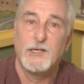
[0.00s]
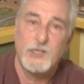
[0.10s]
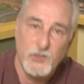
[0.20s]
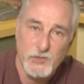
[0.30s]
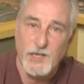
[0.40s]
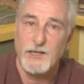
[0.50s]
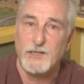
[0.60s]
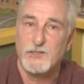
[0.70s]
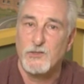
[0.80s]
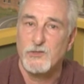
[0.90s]
You take
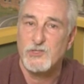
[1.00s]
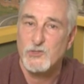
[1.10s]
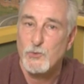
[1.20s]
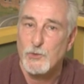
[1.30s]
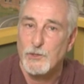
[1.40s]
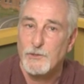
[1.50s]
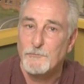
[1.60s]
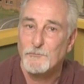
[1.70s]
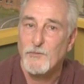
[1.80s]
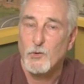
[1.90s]
it to the store,
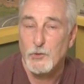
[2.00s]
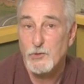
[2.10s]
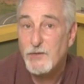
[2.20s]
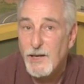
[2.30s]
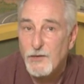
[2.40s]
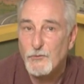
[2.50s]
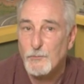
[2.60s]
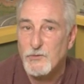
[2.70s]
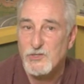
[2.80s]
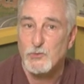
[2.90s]
or you get it
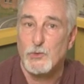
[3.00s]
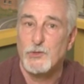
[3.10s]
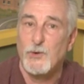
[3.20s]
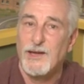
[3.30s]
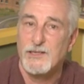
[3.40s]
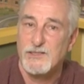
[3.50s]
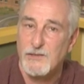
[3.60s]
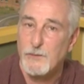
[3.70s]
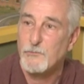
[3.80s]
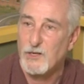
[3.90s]
from the store and you ask
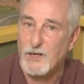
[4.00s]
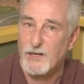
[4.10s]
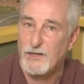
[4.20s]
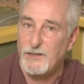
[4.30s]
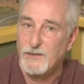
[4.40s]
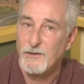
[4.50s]
them to cut it.